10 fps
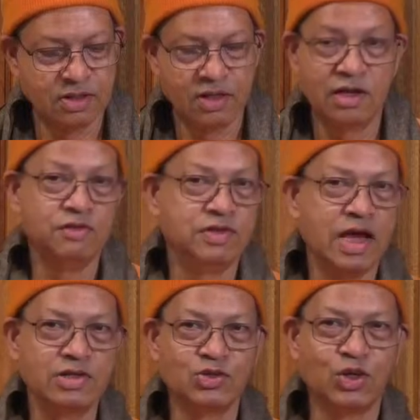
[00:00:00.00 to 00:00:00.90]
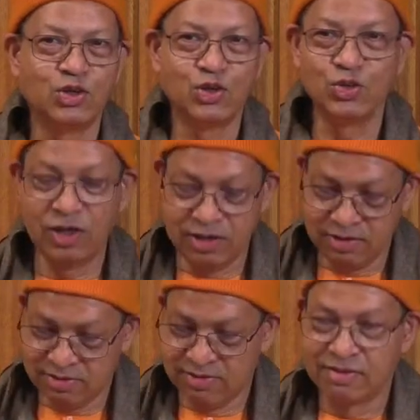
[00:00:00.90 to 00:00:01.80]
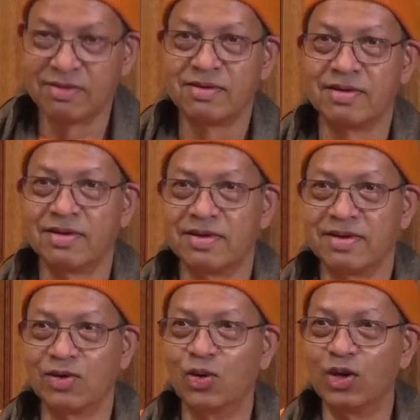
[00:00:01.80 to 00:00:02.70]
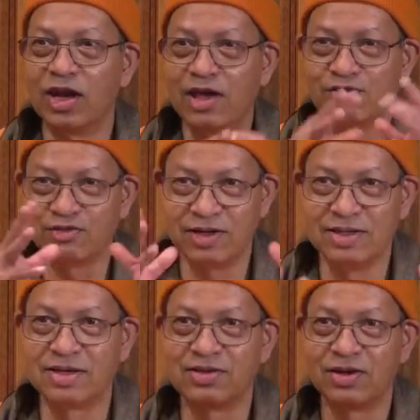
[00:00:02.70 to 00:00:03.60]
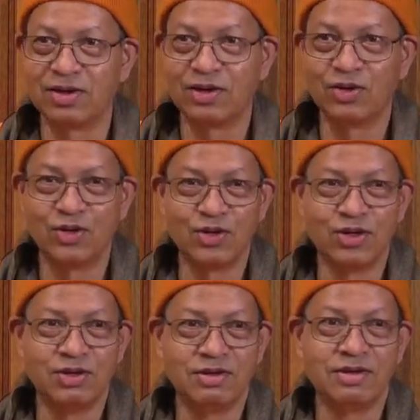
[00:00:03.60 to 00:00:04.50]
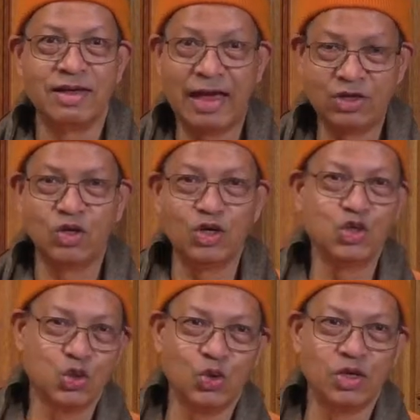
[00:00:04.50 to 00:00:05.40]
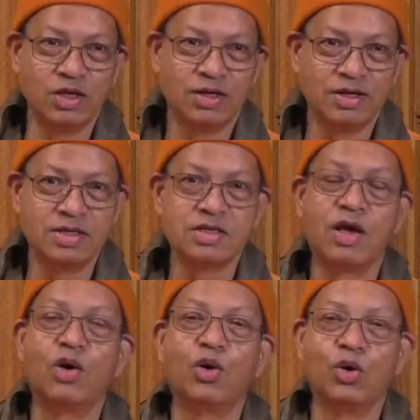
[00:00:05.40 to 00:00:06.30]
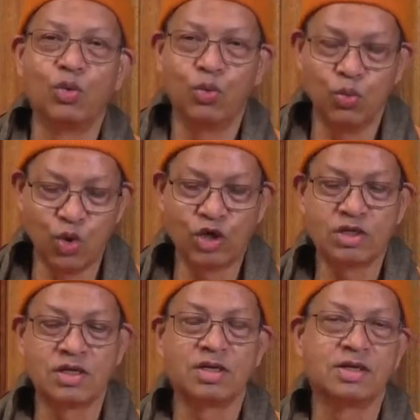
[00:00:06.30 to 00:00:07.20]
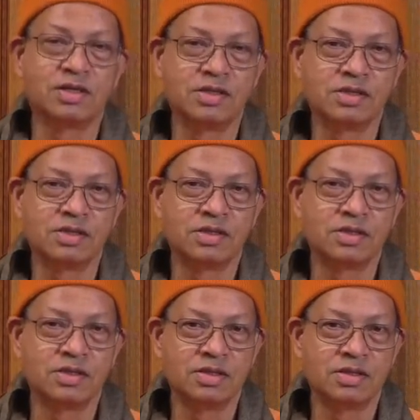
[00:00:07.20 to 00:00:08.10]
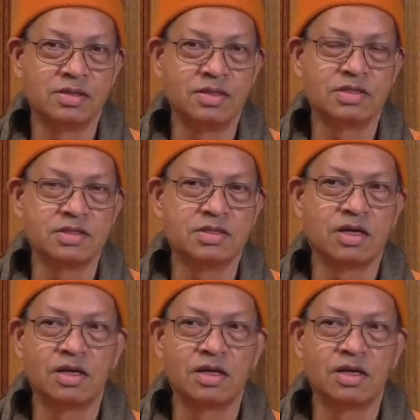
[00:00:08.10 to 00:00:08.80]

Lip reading: And if that's not true, then the whole life of Adhar actually showed us what this